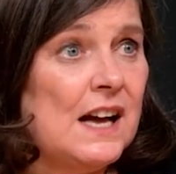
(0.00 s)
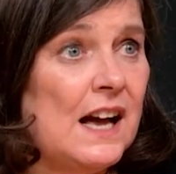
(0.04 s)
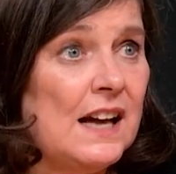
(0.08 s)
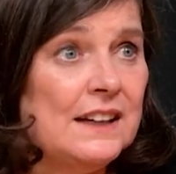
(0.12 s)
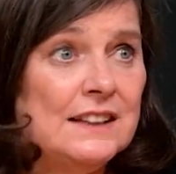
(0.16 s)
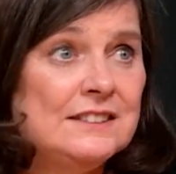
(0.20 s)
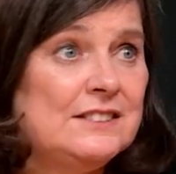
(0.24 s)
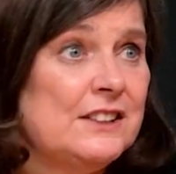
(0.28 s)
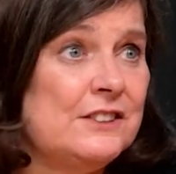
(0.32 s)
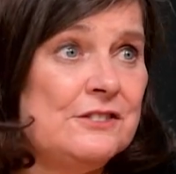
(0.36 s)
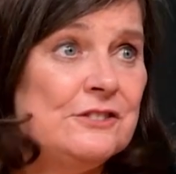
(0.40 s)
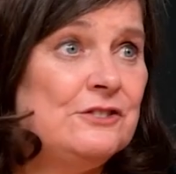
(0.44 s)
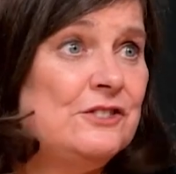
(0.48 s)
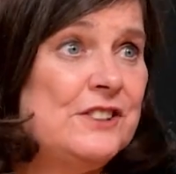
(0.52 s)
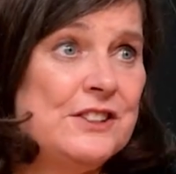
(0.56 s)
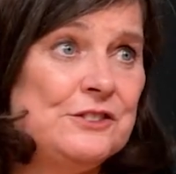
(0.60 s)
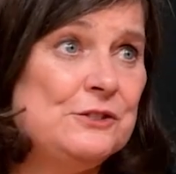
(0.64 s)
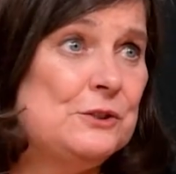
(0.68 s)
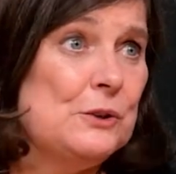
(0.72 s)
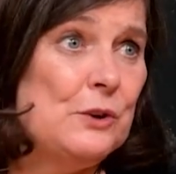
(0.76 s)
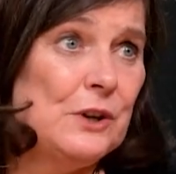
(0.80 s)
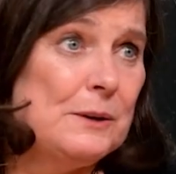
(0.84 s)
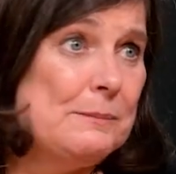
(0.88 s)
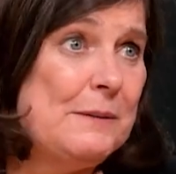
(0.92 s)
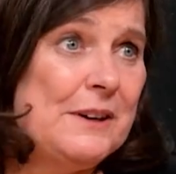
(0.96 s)
And it doesn't
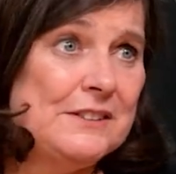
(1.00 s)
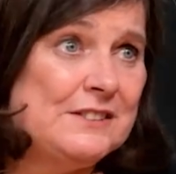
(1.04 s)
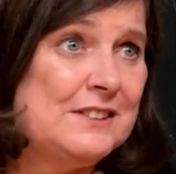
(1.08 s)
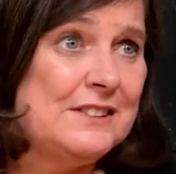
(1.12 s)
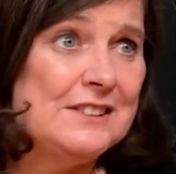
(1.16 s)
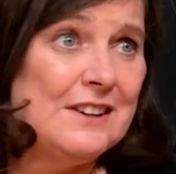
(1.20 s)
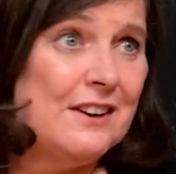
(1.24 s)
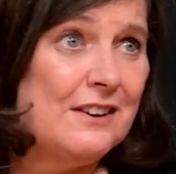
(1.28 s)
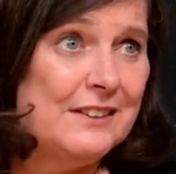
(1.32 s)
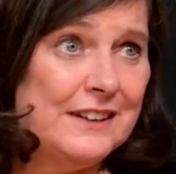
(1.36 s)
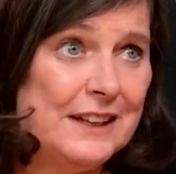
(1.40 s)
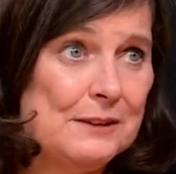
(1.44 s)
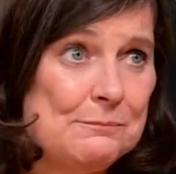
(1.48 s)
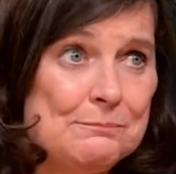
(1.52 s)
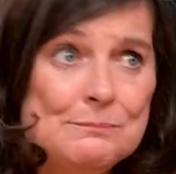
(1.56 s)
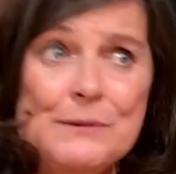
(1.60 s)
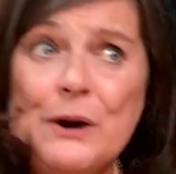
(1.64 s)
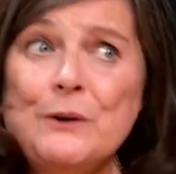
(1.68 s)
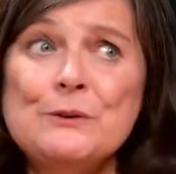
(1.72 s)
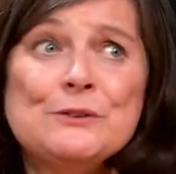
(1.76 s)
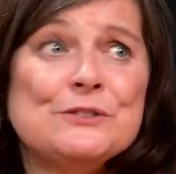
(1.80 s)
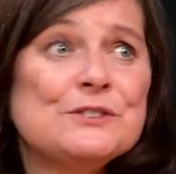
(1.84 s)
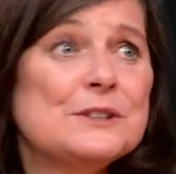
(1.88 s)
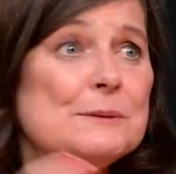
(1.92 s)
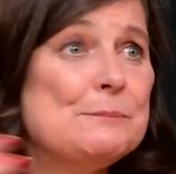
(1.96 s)
just talk about Starling.
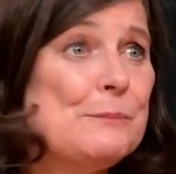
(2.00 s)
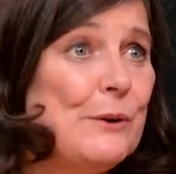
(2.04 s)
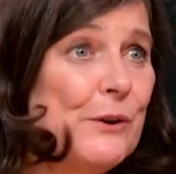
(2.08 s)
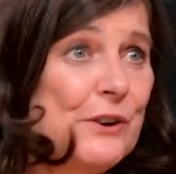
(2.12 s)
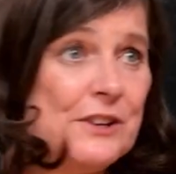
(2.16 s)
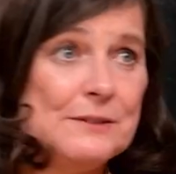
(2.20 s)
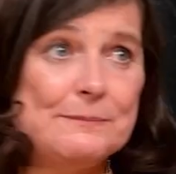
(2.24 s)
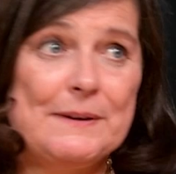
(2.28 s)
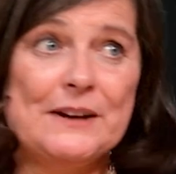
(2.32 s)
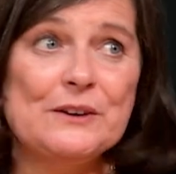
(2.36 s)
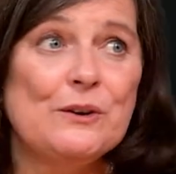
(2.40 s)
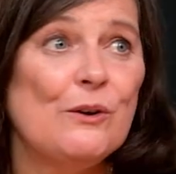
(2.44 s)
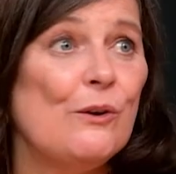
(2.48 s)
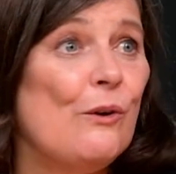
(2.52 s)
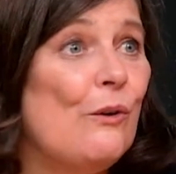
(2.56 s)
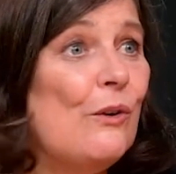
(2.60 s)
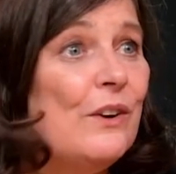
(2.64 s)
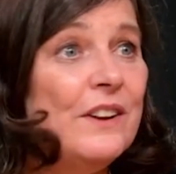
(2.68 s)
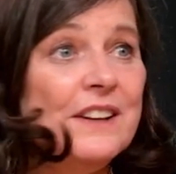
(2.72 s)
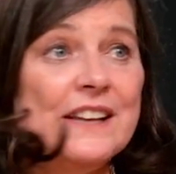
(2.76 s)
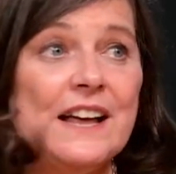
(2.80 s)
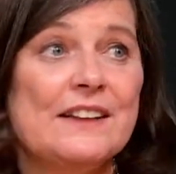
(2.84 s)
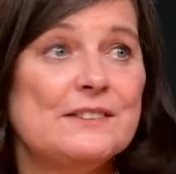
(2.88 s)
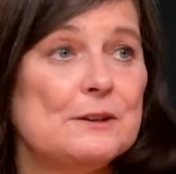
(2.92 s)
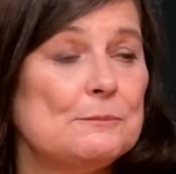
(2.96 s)
Most of the book is about
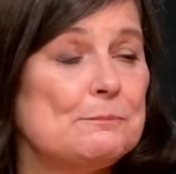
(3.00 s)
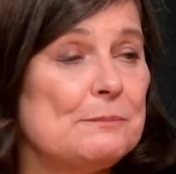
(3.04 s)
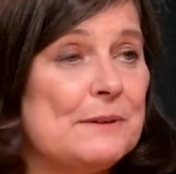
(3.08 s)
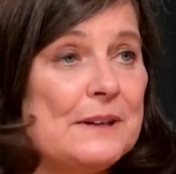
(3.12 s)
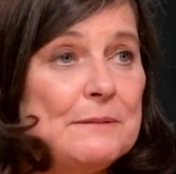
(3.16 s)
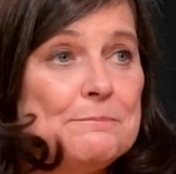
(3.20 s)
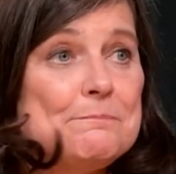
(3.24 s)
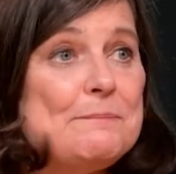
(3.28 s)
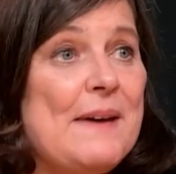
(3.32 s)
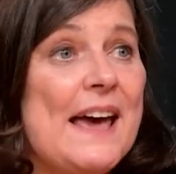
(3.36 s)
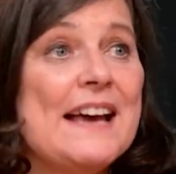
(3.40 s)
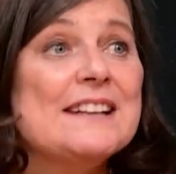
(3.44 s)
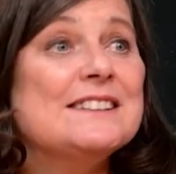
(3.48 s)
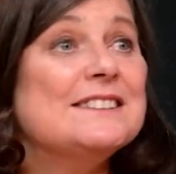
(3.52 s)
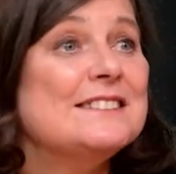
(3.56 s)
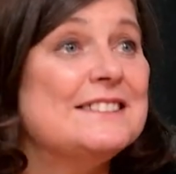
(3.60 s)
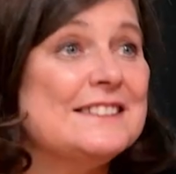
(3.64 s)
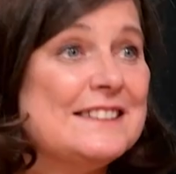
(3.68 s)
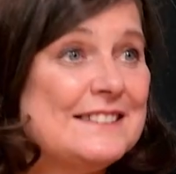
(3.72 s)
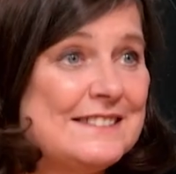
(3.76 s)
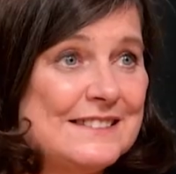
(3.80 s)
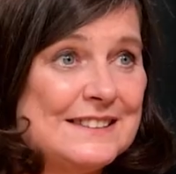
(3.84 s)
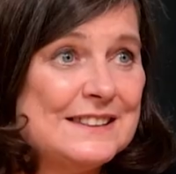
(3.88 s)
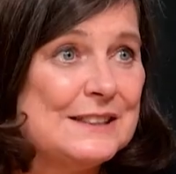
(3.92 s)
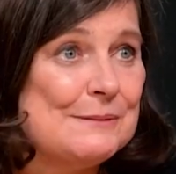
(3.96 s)
all the other
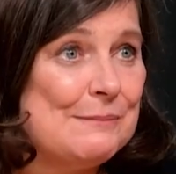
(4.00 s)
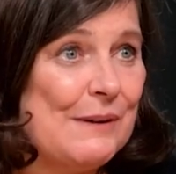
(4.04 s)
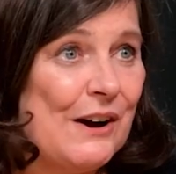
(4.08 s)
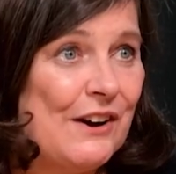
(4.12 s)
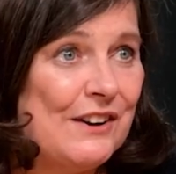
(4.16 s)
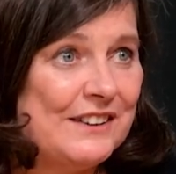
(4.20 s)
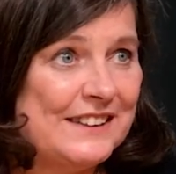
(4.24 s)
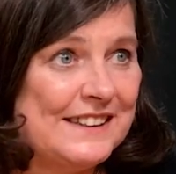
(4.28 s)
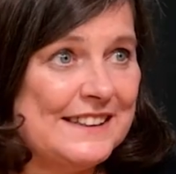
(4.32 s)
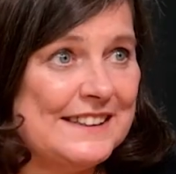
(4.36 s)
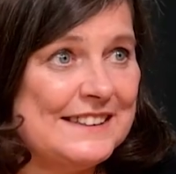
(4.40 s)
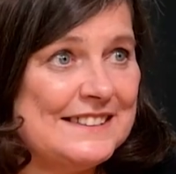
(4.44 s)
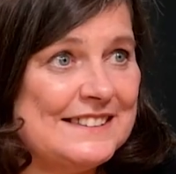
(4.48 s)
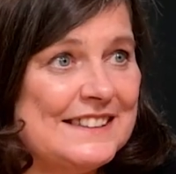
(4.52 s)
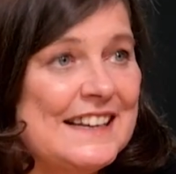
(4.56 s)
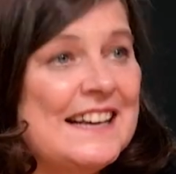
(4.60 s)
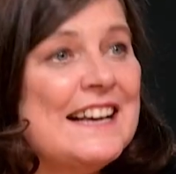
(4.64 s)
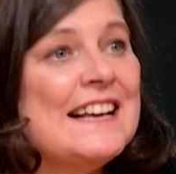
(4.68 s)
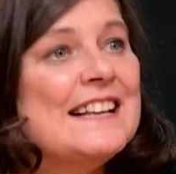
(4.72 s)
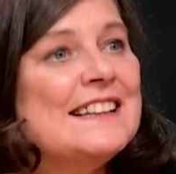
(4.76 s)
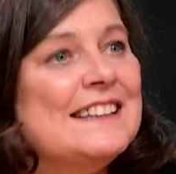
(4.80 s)
competitors in the market.